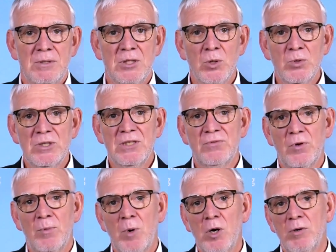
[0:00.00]
We know this
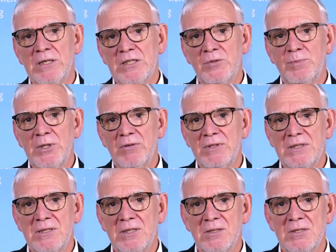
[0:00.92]
from our experiences